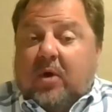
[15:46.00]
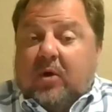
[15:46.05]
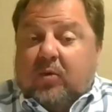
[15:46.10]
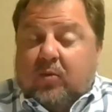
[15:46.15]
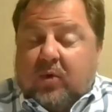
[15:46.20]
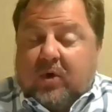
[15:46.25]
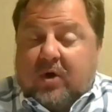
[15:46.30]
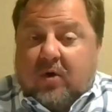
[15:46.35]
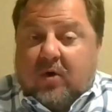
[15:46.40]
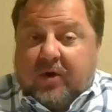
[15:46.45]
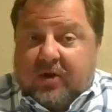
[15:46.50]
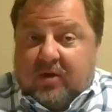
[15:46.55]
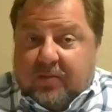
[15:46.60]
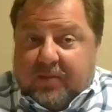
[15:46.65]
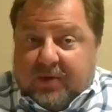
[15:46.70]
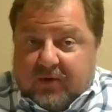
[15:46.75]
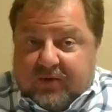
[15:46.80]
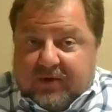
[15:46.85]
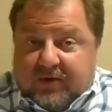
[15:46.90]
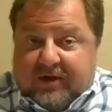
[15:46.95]
regarding the
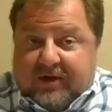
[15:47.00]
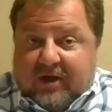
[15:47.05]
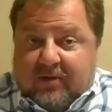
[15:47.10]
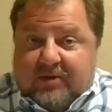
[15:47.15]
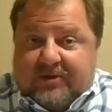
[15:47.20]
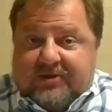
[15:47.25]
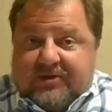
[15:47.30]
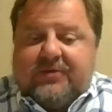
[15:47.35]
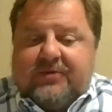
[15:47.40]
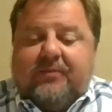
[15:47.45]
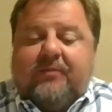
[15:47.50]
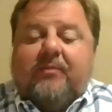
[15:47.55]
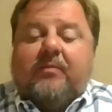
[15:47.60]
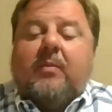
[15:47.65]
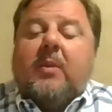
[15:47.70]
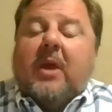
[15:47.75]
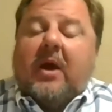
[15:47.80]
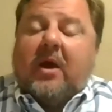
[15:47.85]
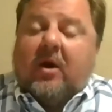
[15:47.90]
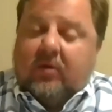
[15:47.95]
building damage.
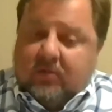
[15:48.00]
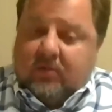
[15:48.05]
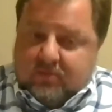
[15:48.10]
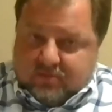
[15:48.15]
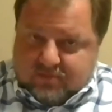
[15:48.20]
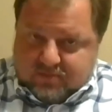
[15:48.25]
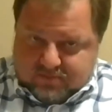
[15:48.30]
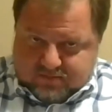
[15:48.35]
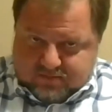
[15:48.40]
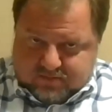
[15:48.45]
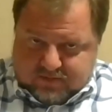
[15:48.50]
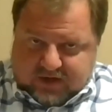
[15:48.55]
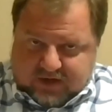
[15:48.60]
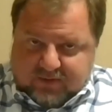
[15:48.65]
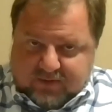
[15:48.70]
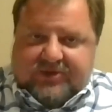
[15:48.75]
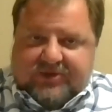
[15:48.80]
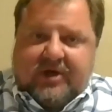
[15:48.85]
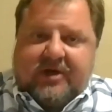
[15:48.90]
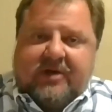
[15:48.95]
Now, like we
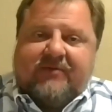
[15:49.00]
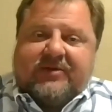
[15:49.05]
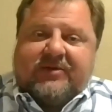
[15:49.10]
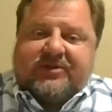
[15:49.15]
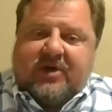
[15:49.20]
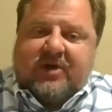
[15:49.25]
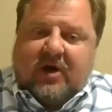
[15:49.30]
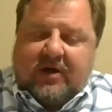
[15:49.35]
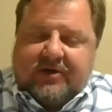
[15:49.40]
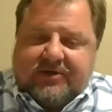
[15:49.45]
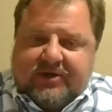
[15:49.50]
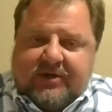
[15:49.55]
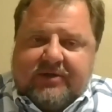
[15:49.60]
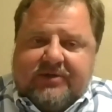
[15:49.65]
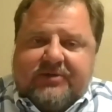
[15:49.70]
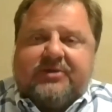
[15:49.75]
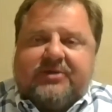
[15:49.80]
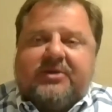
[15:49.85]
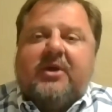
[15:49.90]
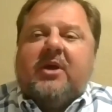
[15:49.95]
said, if it's
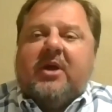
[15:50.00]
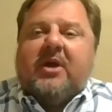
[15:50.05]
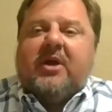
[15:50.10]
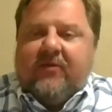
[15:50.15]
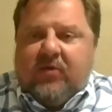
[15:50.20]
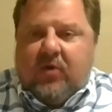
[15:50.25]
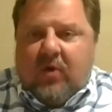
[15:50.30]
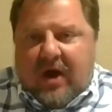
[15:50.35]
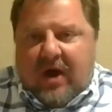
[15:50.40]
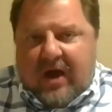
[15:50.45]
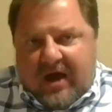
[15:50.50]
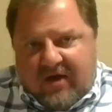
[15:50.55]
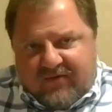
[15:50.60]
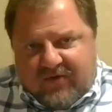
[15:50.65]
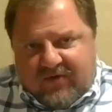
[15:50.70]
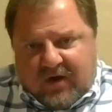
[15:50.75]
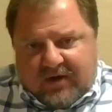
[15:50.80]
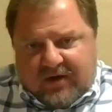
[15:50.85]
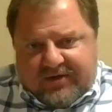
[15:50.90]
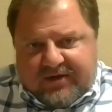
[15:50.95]
contents, if you have
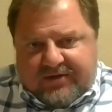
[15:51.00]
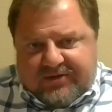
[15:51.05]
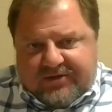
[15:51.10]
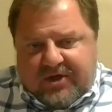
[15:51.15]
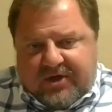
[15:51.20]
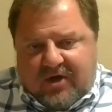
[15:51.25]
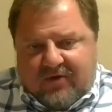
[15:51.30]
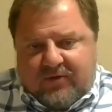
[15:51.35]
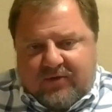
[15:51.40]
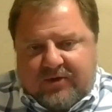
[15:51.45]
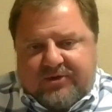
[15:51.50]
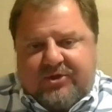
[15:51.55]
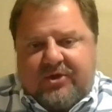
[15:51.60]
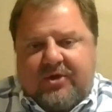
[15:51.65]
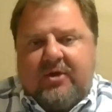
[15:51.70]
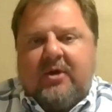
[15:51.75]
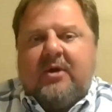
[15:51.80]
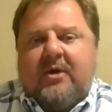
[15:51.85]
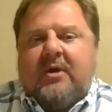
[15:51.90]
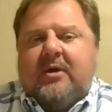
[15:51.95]
contents coverage,
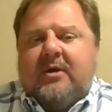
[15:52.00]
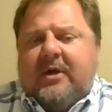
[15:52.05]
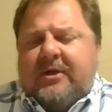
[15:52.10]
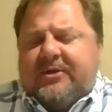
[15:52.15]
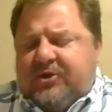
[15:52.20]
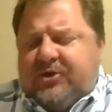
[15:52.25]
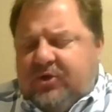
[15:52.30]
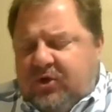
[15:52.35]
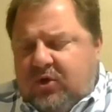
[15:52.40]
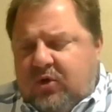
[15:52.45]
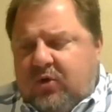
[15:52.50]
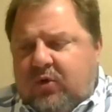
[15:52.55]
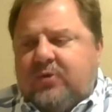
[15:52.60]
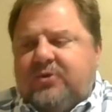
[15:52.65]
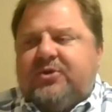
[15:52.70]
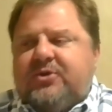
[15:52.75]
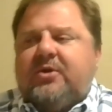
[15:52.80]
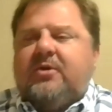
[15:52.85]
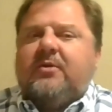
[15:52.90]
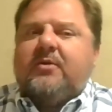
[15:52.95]
it's
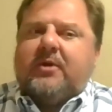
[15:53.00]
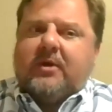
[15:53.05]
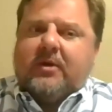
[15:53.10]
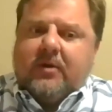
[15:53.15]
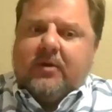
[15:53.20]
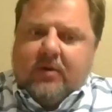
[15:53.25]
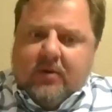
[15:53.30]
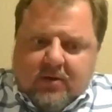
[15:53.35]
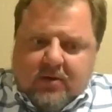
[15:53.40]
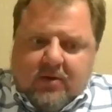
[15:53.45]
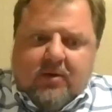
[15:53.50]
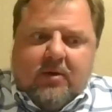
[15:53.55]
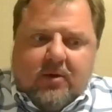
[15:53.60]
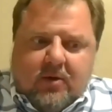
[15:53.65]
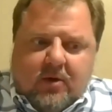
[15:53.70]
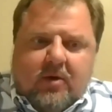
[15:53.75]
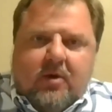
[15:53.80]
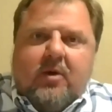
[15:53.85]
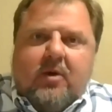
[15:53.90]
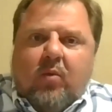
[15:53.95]
huge that
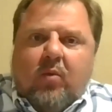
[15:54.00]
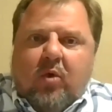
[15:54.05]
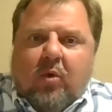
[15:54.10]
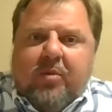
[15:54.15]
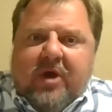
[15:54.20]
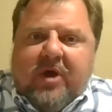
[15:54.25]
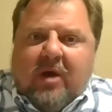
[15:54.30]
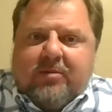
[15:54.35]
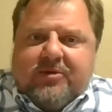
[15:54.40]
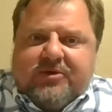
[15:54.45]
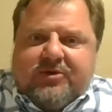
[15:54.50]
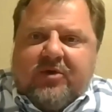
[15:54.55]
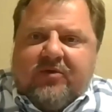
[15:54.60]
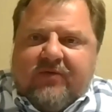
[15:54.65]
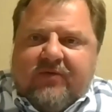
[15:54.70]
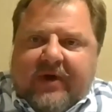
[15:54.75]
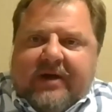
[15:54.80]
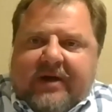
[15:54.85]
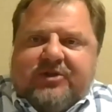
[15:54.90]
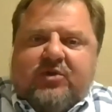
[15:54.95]
we'll be able to
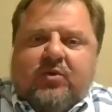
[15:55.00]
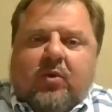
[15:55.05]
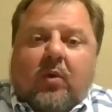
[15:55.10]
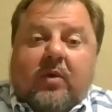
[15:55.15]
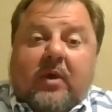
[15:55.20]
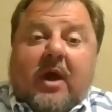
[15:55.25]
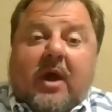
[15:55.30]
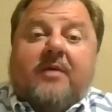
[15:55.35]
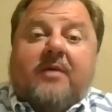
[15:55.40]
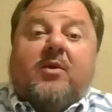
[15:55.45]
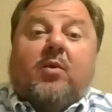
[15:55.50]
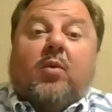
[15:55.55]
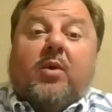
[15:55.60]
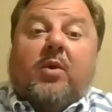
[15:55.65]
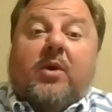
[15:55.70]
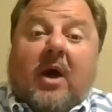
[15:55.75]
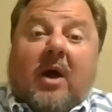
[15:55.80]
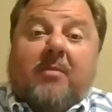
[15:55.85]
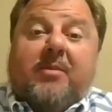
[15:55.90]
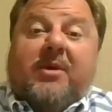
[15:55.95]
advance you on that, and there will
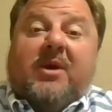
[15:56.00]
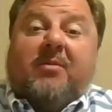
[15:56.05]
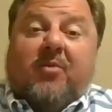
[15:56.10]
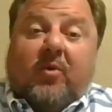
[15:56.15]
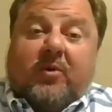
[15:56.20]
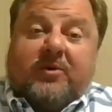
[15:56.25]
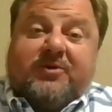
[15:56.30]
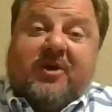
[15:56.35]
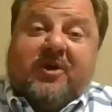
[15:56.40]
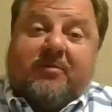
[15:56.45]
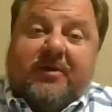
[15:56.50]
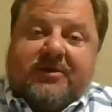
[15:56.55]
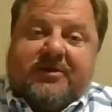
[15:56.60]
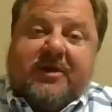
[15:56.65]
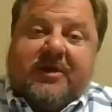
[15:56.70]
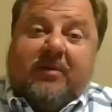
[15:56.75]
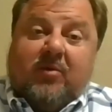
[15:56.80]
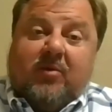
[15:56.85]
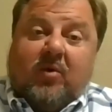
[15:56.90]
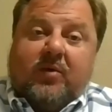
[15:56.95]
not be a mortgage company's name
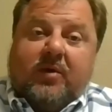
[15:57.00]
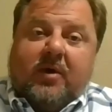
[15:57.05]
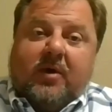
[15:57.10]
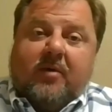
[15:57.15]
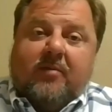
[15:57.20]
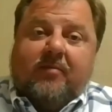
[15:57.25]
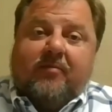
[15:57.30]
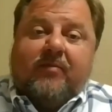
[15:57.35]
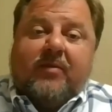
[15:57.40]
on there.